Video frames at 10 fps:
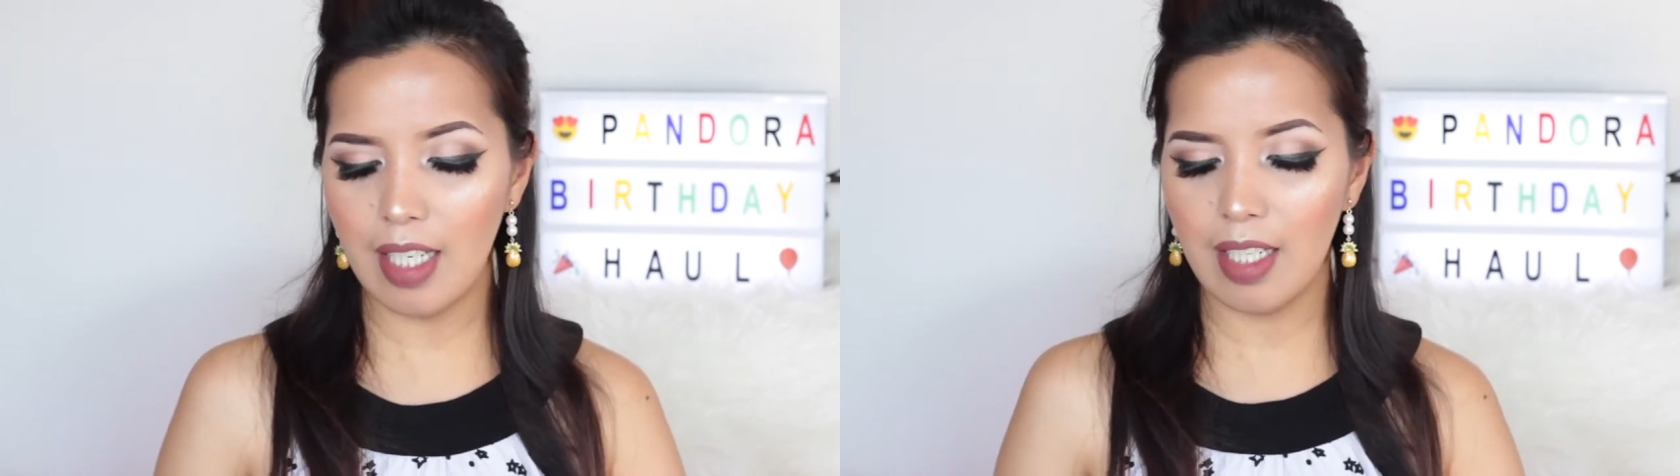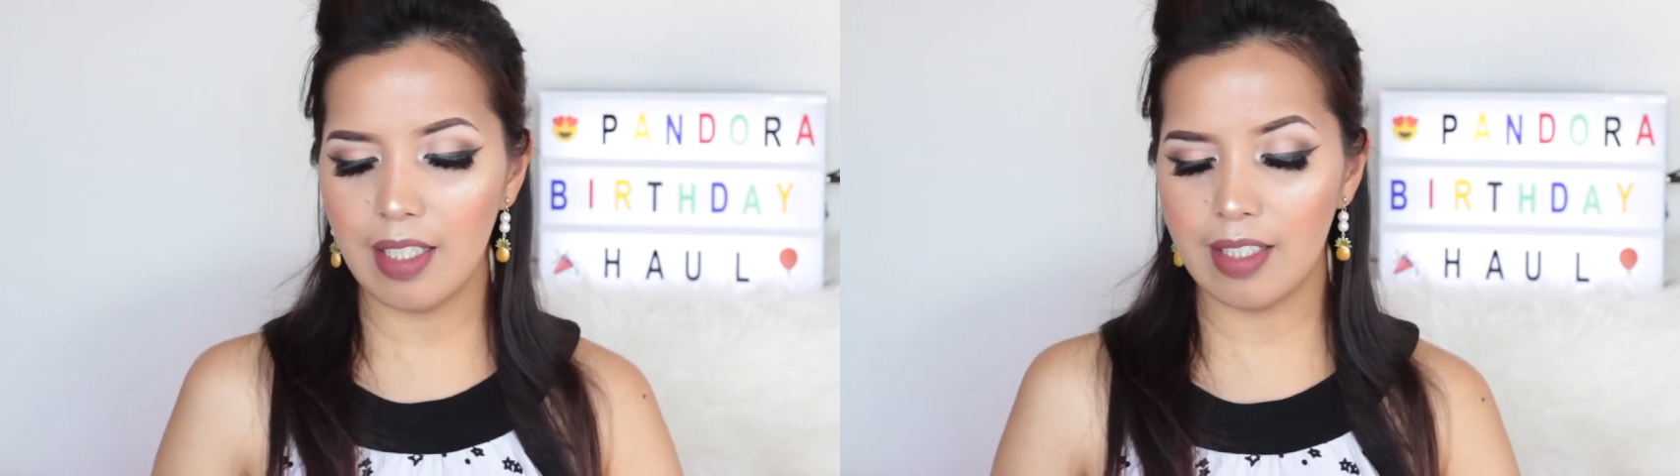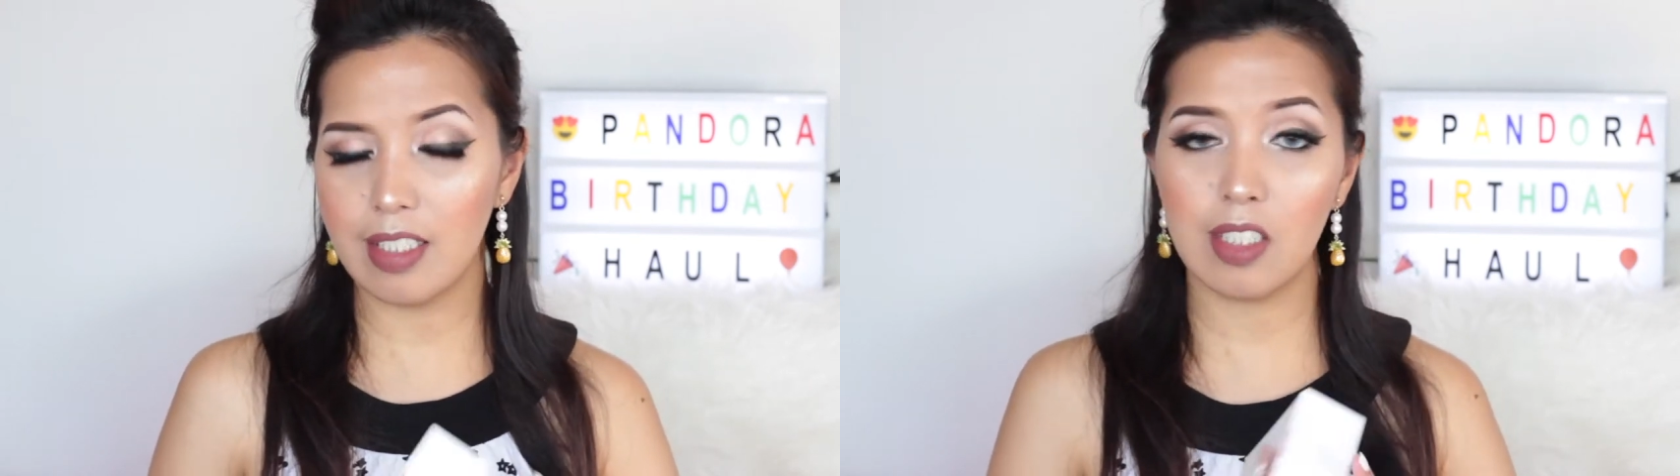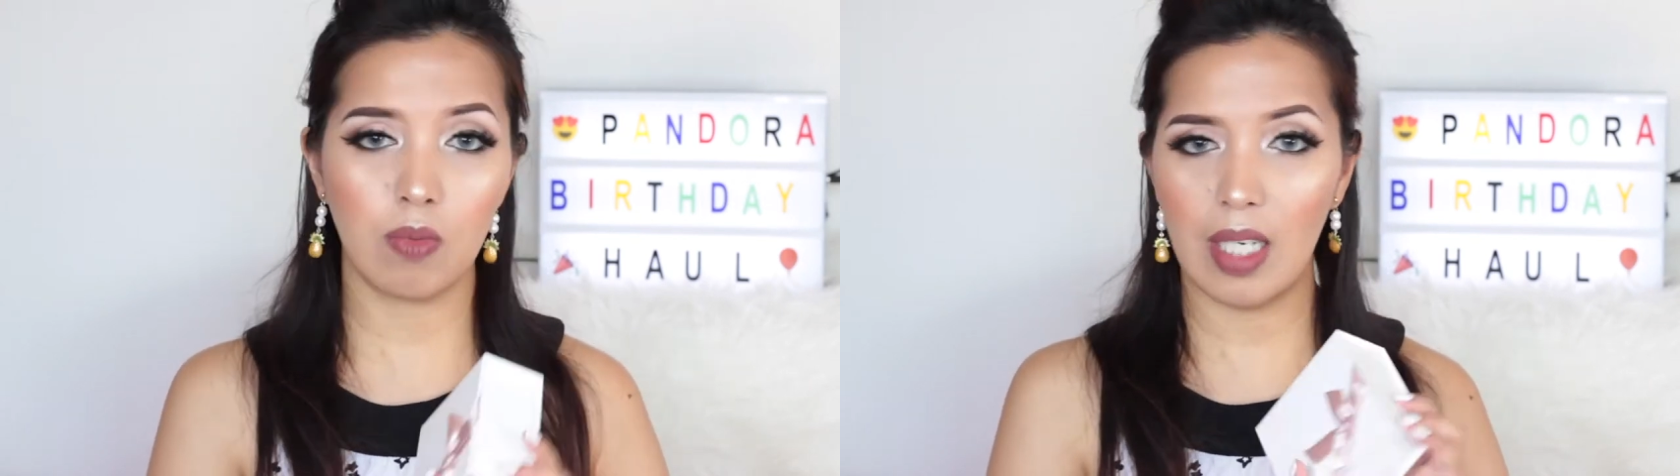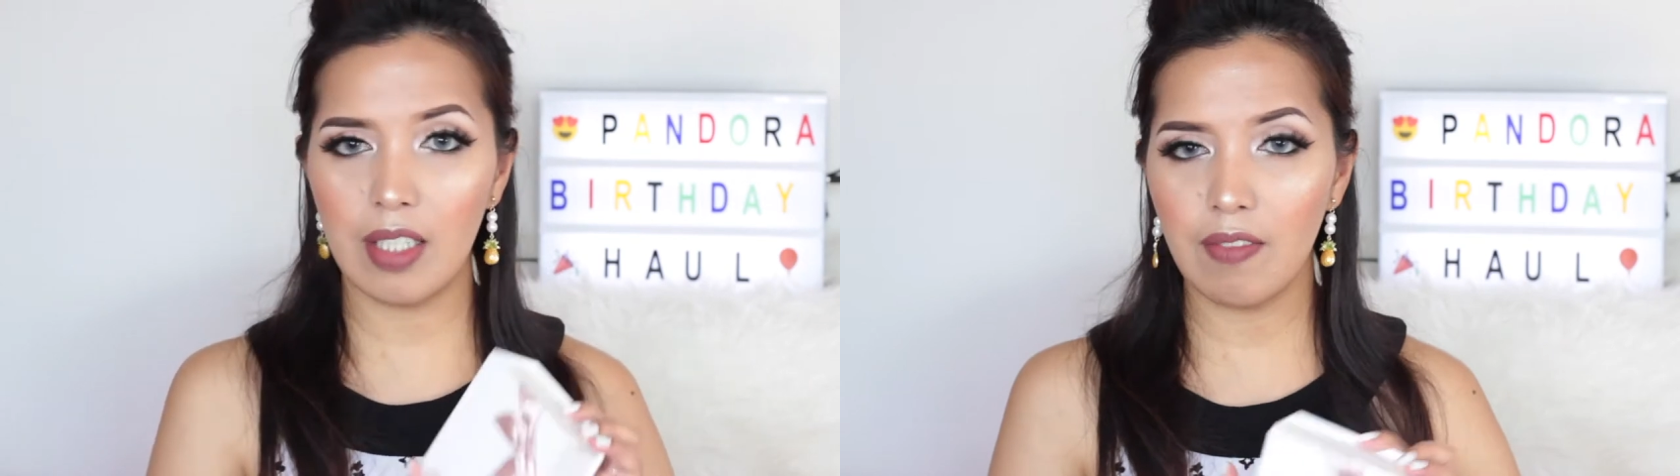and this is
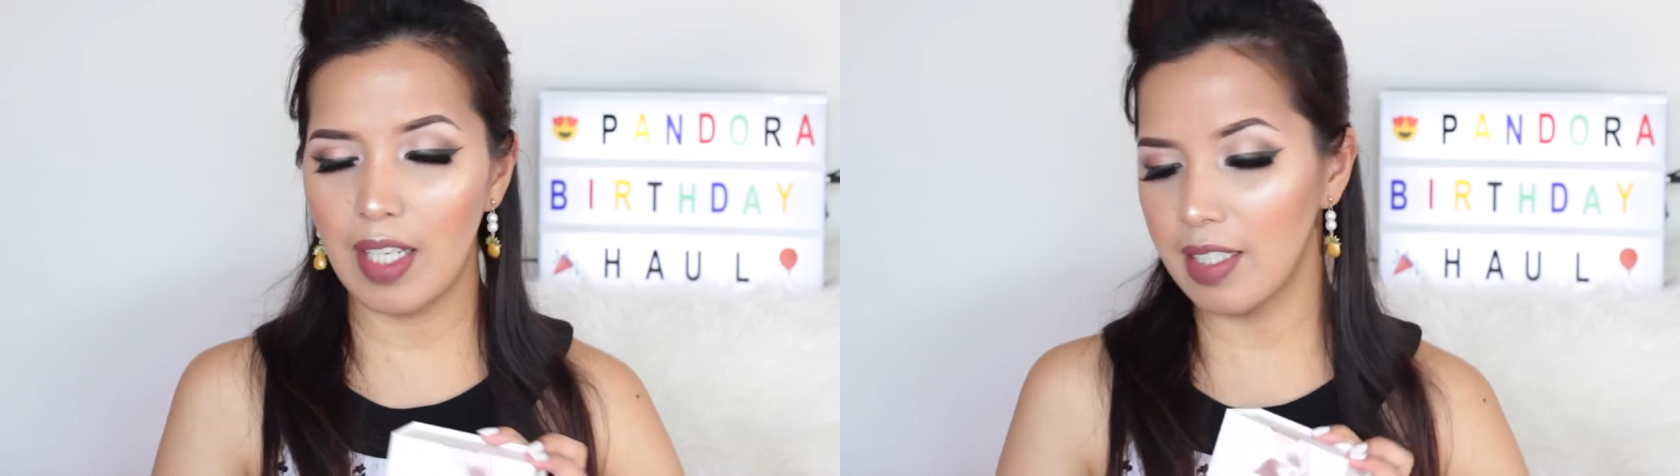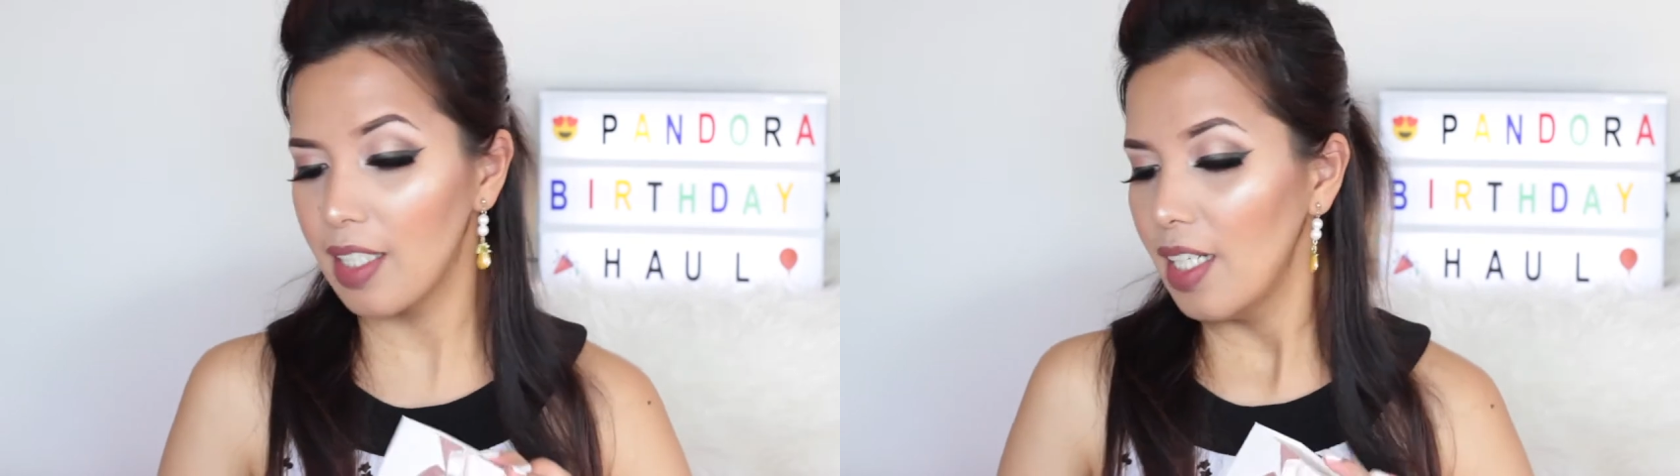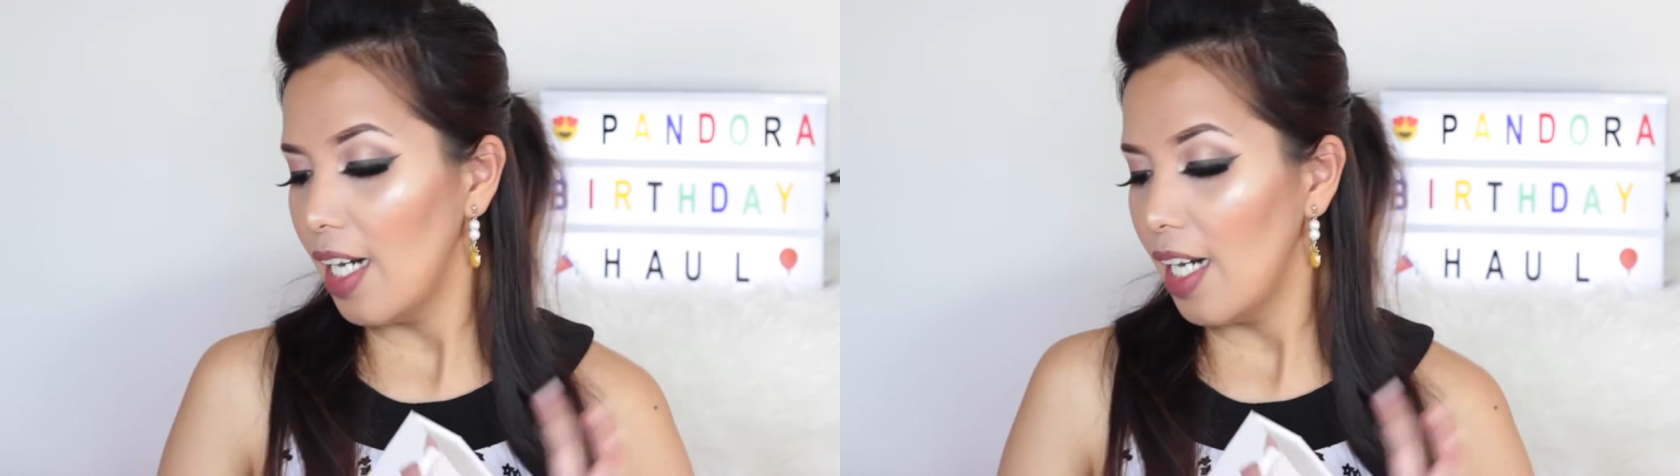one of it.